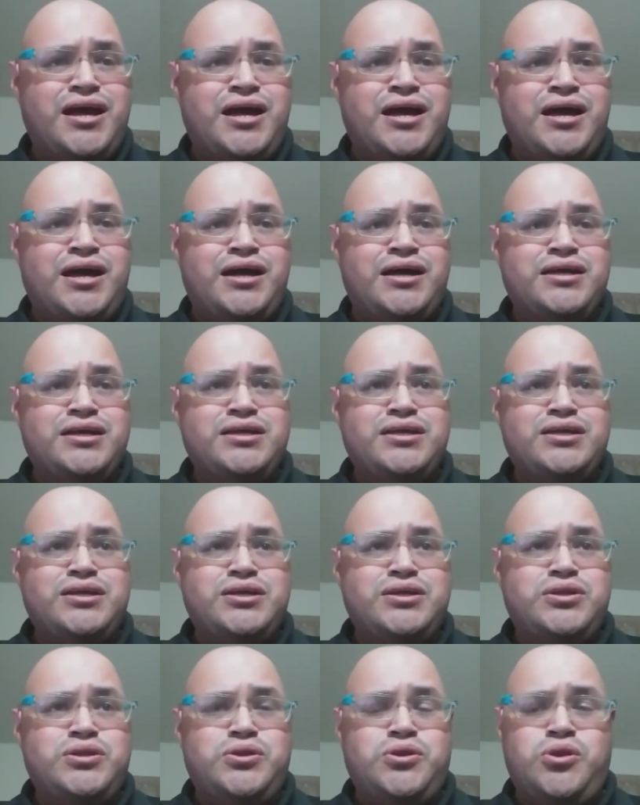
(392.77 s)
uh,
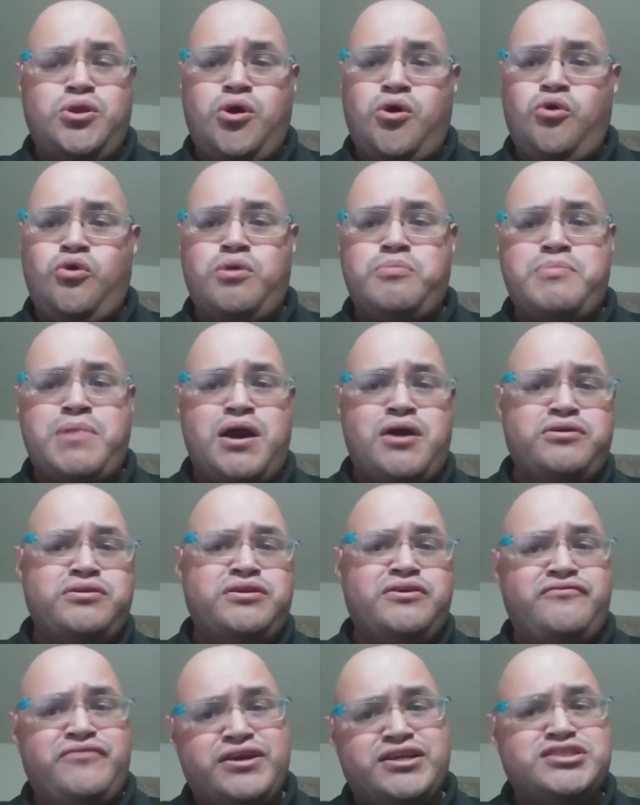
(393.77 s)
no
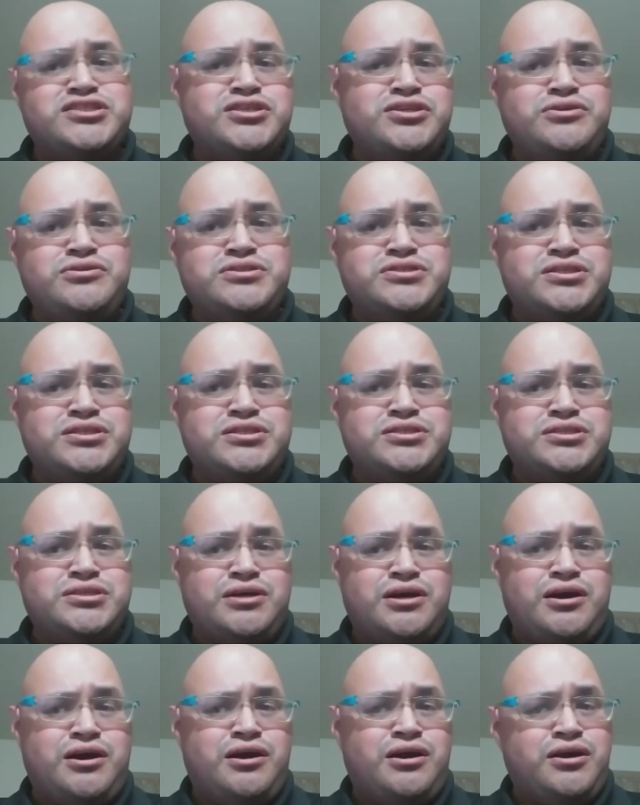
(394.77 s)
amount of excuses